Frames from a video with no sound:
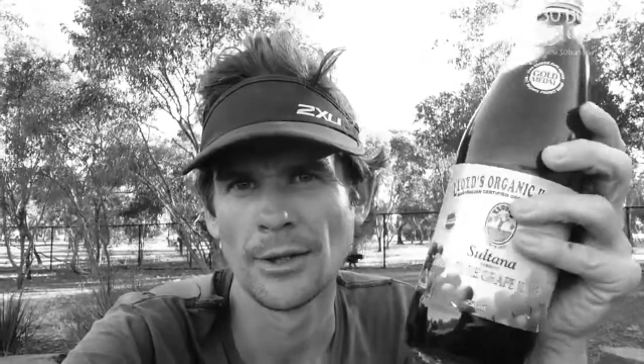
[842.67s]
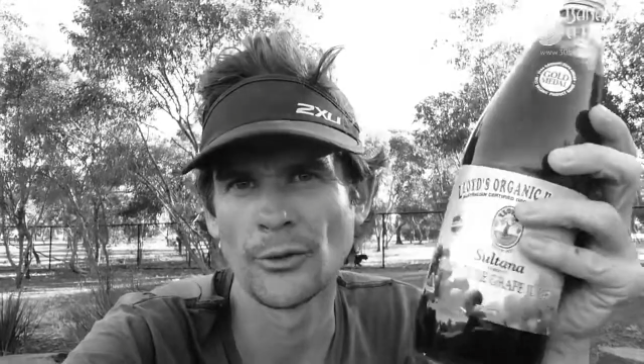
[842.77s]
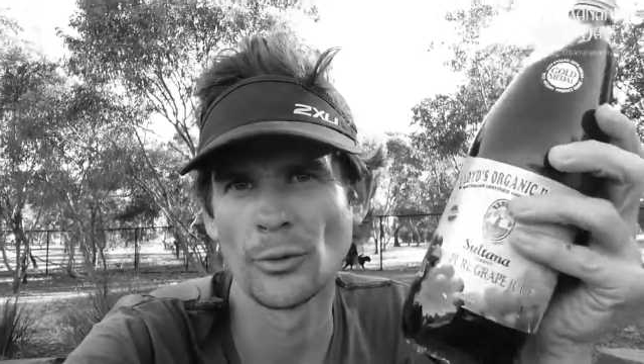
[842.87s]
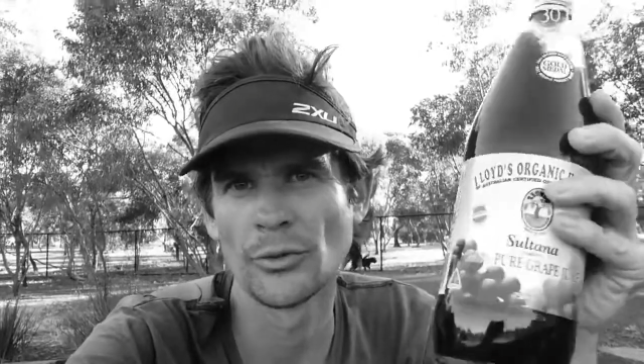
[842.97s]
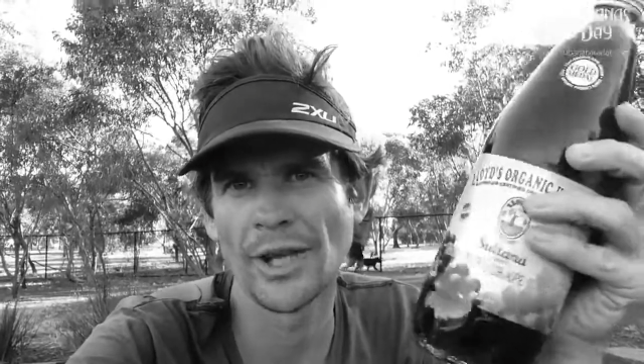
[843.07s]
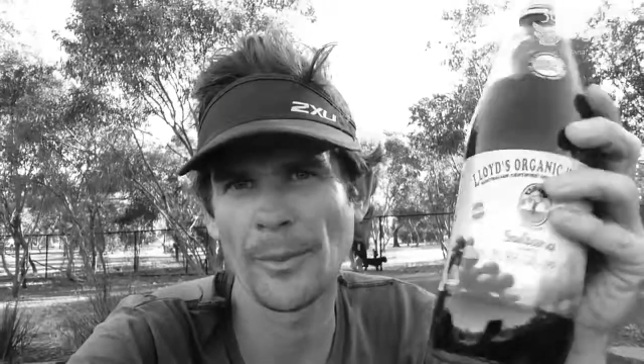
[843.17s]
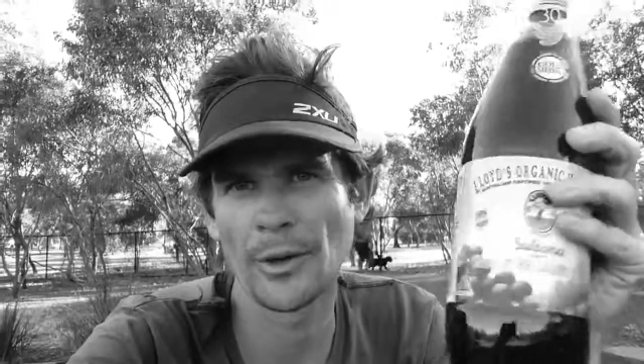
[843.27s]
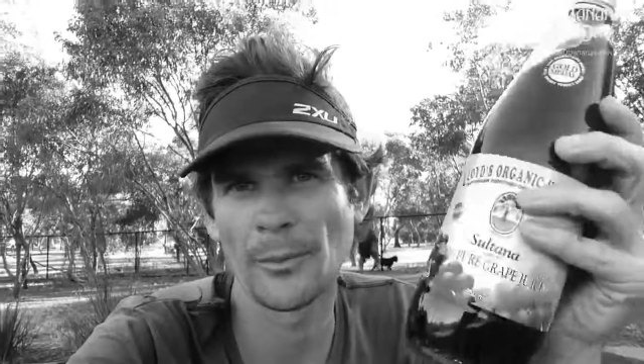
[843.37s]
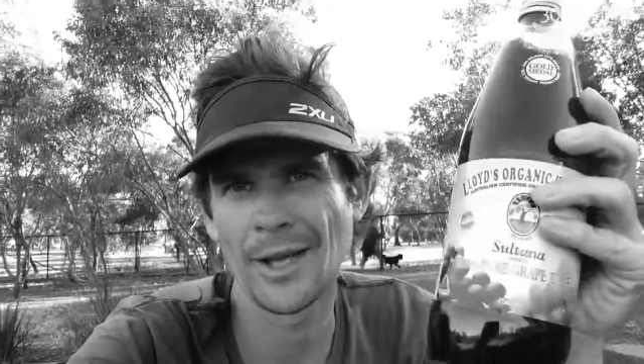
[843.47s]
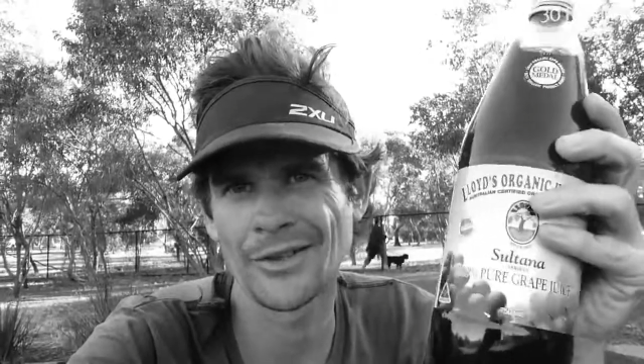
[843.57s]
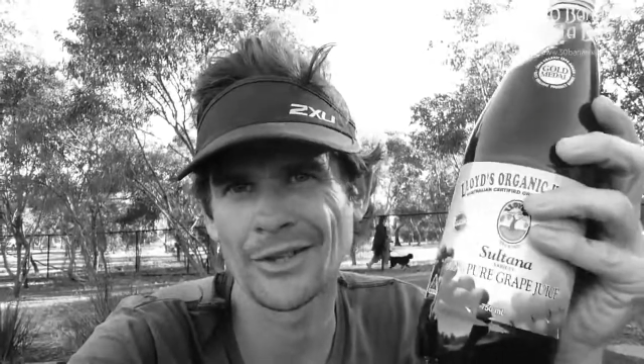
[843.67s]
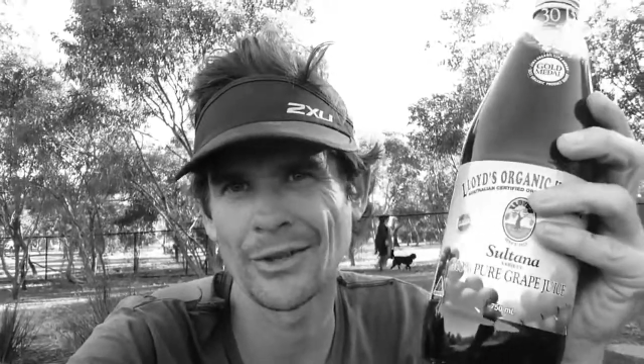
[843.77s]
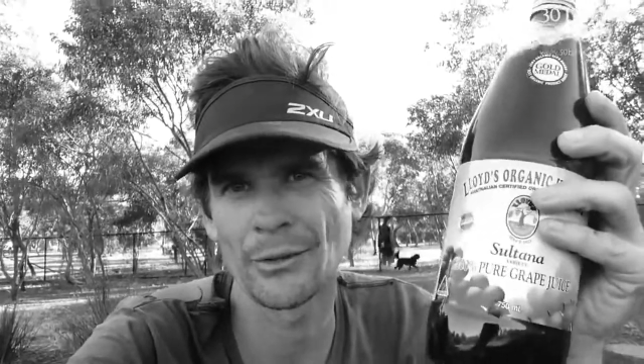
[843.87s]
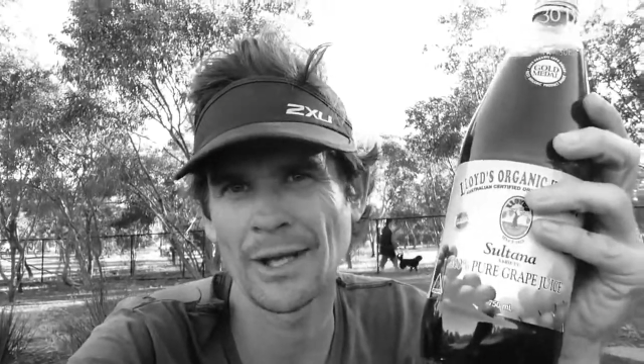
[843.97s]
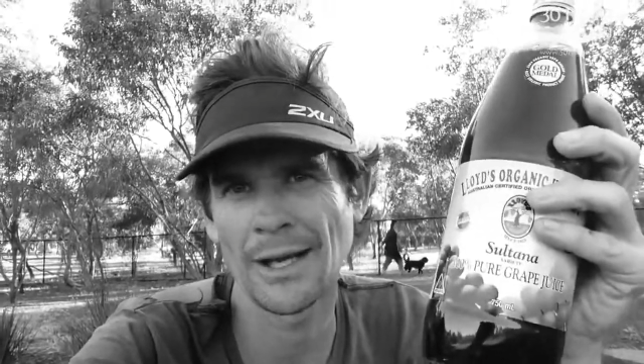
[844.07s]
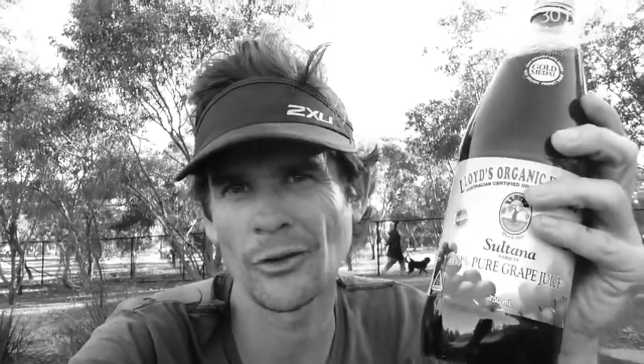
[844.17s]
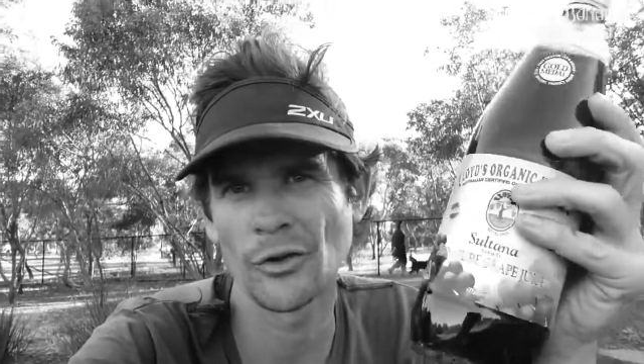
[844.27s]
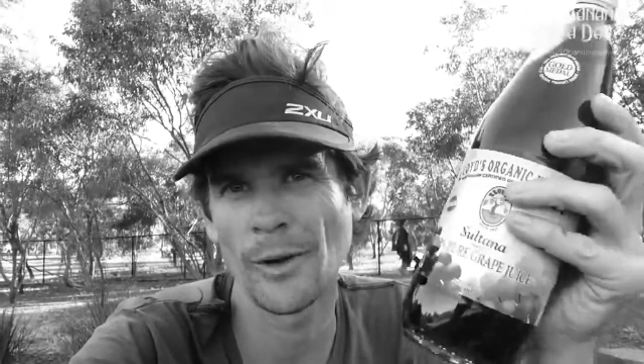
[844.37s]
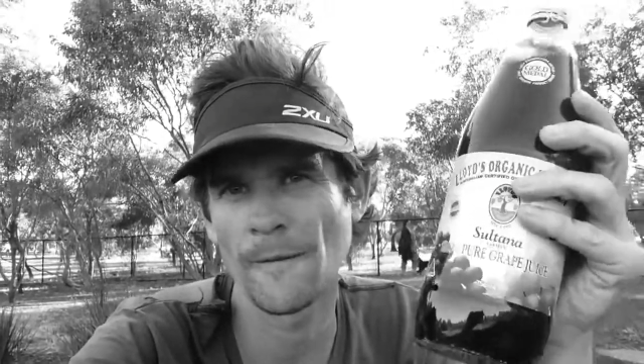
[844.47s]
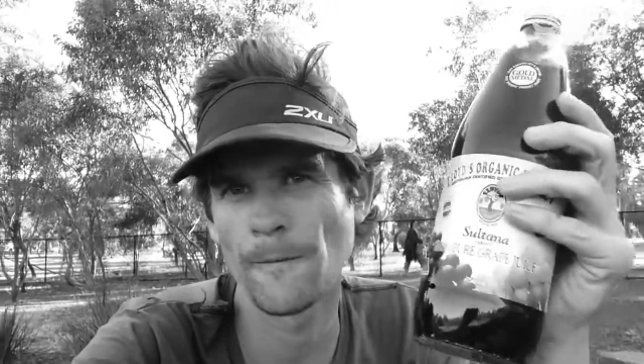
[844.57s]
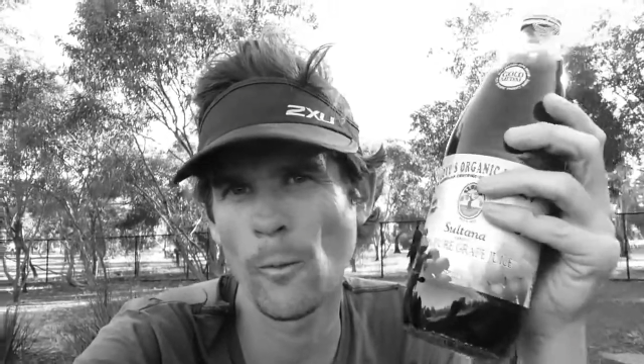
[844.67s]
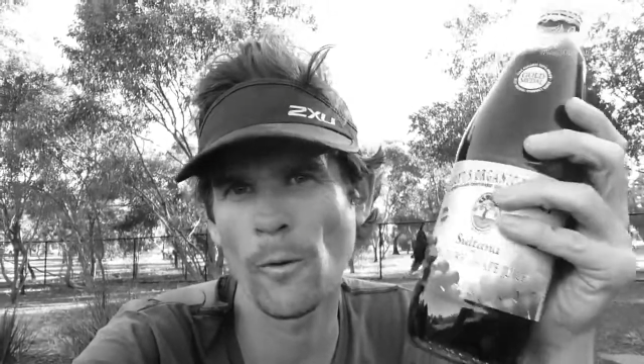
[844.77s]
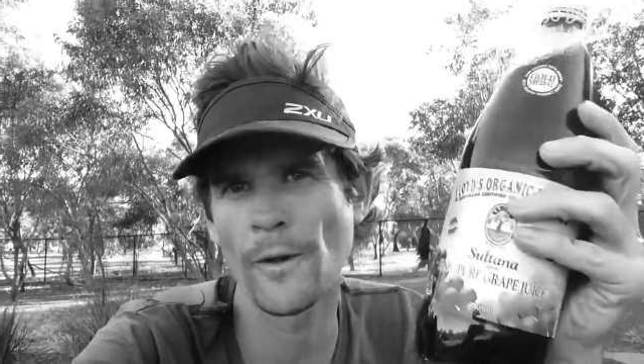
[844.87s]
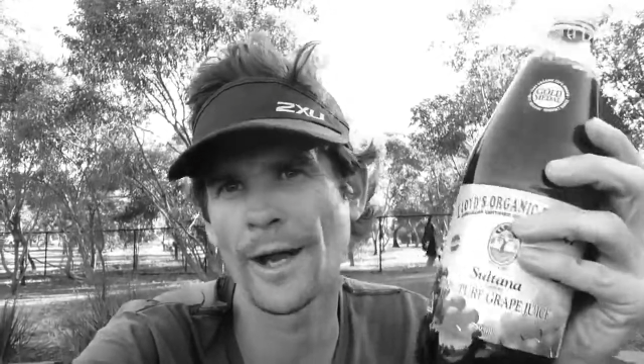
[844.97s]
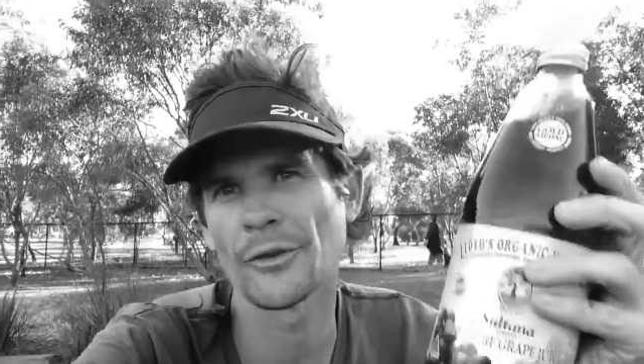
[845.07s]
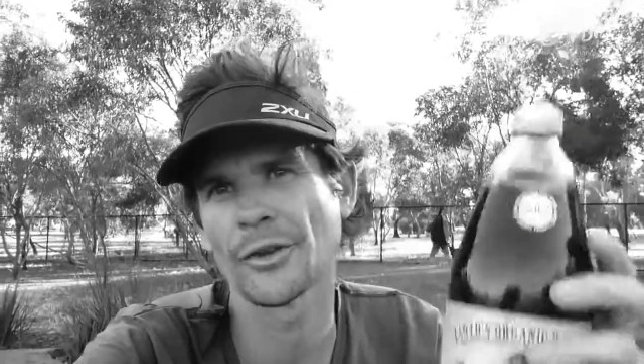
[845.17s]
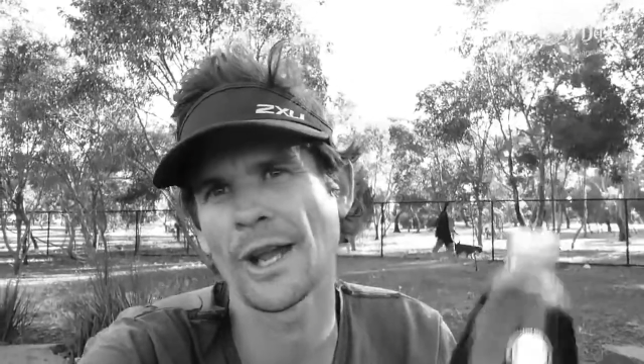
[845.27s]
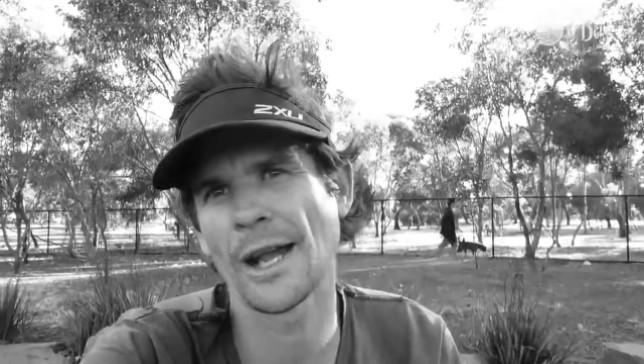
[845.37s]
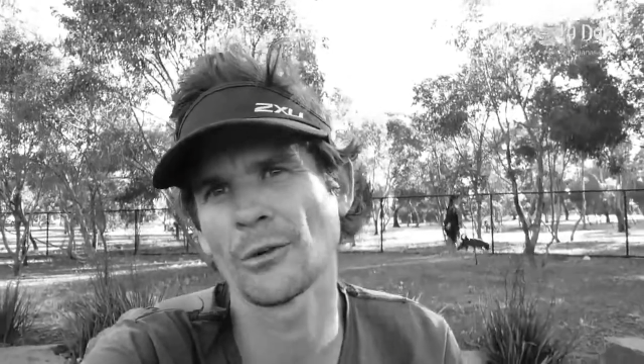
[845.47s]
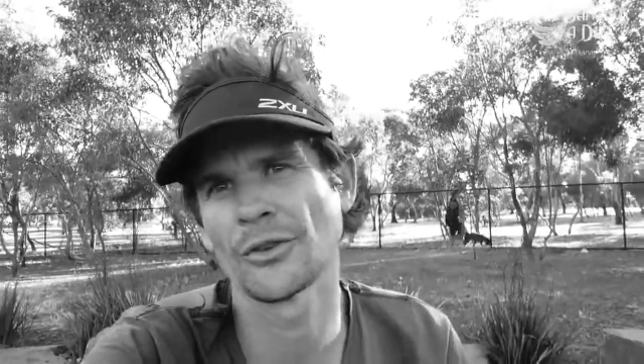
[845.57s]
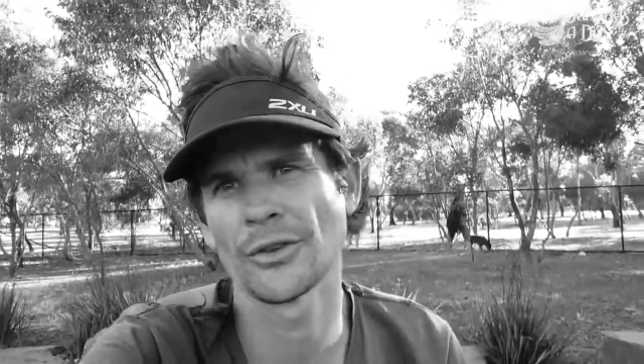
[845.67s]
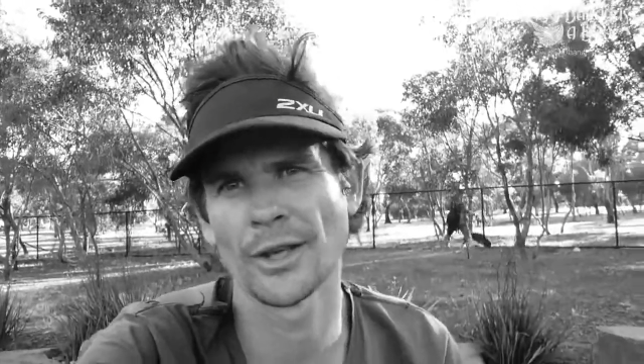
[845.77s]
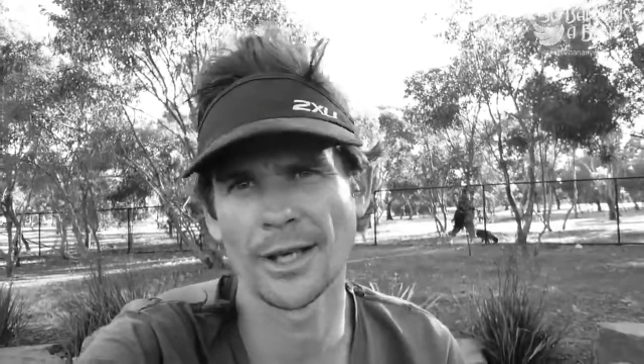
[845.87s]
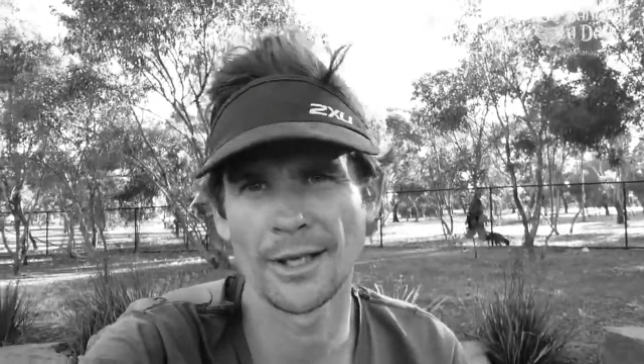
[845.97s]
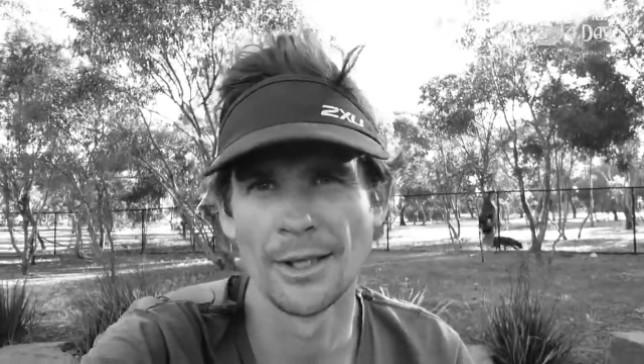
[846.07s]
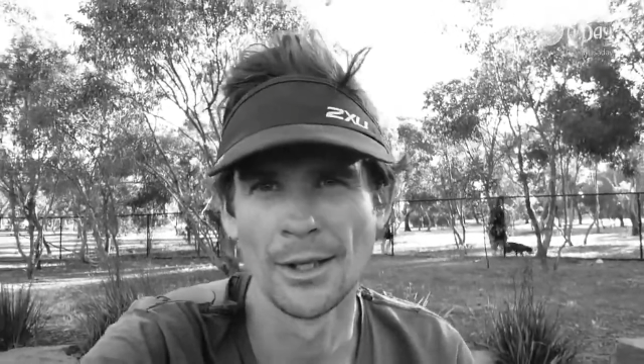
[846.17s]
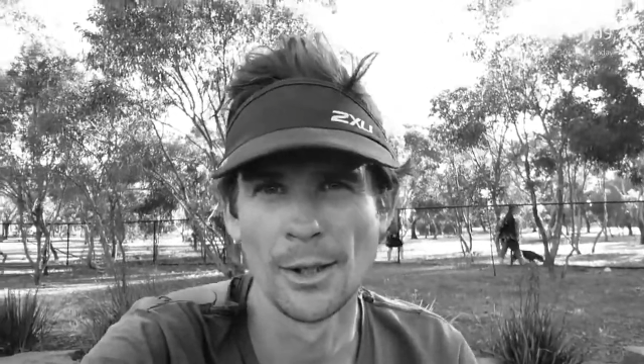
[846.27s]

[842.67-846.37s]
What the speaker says: This will tap it up, about 600 calories, so about 4,000 calories today